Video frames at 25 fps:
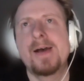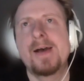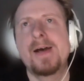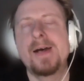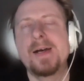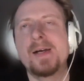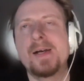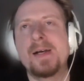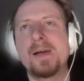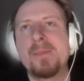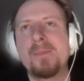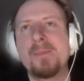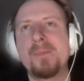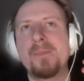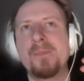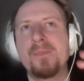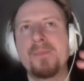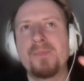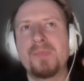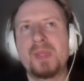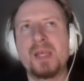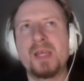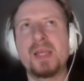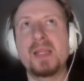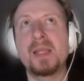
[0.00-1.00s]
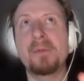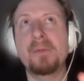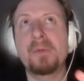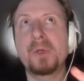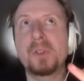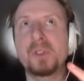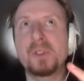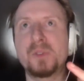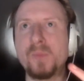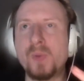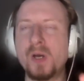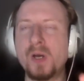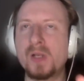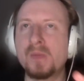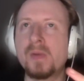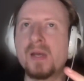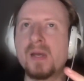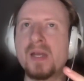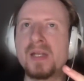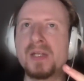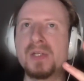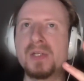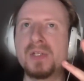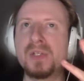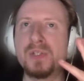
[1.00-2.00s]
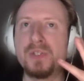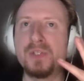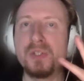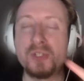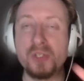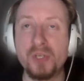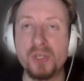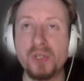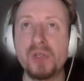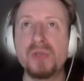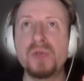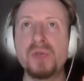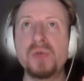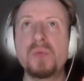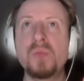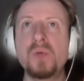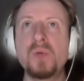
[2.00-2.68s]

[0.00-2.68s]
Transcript: Then they've got Spider-Man 2,